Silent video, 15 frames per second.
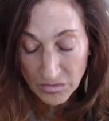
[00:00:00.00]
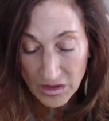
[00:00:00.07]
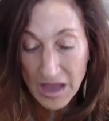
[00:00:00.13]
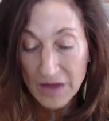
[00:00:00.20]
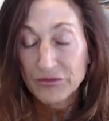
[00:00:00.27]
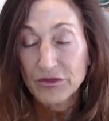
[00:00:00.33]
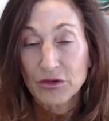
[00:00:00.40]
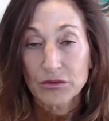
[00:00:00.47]

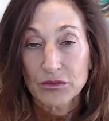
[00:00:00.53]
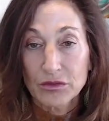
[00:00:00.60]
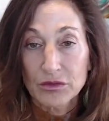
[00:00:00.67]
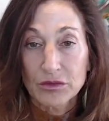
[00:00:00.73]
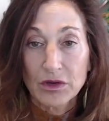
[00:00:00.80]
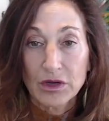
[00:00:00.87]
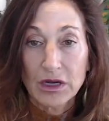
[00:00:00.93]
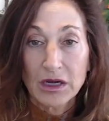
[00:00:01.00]
effort.
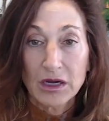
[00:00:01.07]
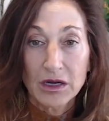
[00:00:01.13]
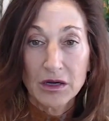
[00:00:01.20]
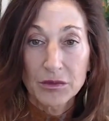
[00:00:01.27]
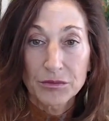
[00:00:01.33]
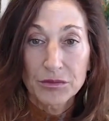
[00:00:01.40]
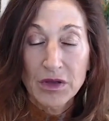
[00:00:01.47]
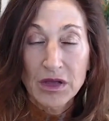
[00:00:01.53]

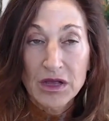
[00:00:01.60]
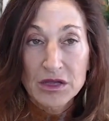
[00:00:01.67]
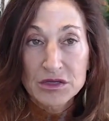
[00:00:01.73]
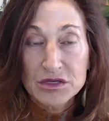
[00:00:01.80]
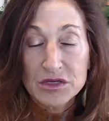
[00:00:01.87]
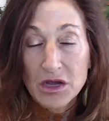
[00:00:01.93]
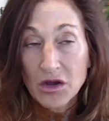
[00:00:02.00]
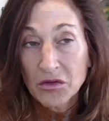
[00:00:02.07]

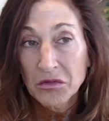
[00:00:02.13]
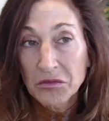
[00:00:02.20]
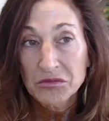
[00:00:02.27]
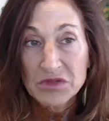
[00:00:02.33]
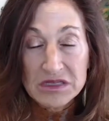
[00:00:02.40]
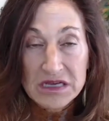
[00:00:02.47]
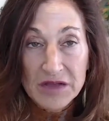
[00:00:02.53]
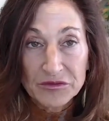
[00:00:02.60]
So it
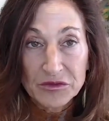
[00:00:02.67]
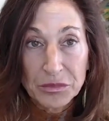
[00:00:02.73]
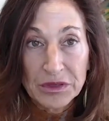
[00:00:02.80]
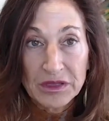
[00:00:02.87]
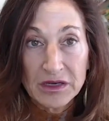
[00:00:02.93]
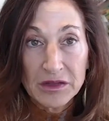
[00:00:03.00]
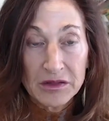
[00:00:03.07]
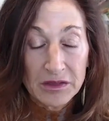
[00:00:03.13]
doesn't have to
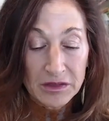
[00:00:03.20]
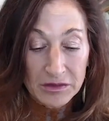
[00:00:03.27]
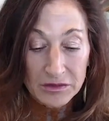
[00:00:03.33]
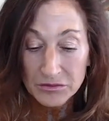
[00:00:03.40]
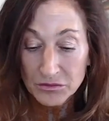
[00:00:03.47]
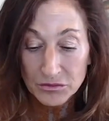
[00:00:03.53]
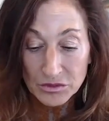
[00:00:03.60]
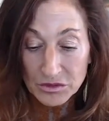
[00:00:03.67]
be
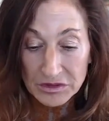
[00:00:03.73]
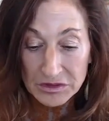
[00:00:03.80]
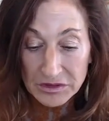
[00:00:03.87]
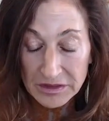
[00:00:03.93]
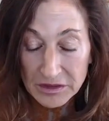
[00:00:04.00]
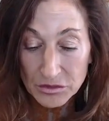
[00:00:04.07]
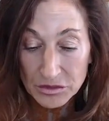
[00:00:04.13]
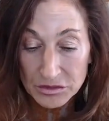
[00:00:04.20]
anything really
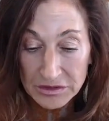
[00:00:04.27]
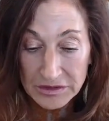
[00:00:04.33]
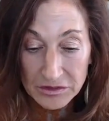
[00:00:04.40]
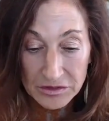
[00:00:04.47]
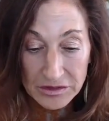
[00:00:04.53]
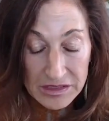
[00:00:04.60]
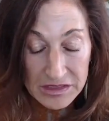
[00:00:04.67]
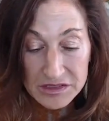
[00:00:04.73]
legal or
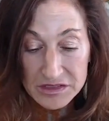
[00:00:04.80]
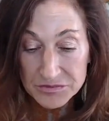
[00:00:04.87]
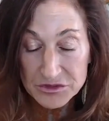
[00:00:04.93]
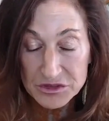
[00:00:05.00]
legalese.